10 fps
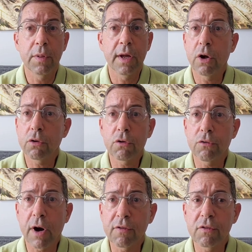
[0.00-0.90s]
Do they not
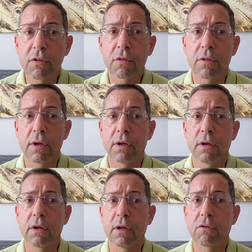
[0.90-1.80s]
trust
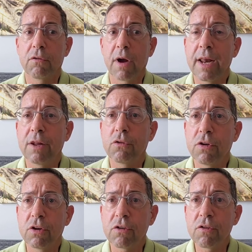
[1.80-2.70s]
the Israeli
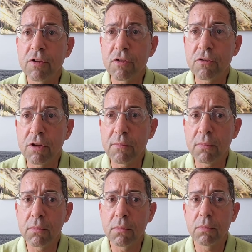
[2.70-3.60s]
judicial
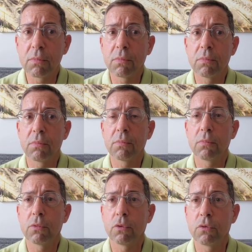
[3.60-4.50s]
system
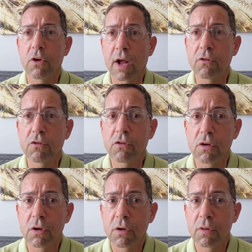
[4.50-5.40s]
to
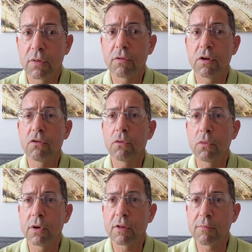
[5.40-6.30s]
judge this
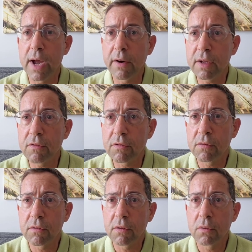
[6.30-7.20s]
issue on its merits?
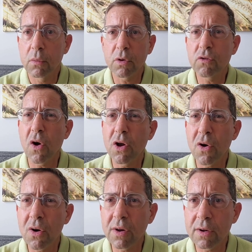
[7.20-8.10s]
What's
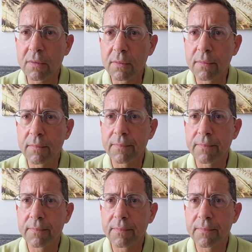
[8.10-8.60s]
going on here?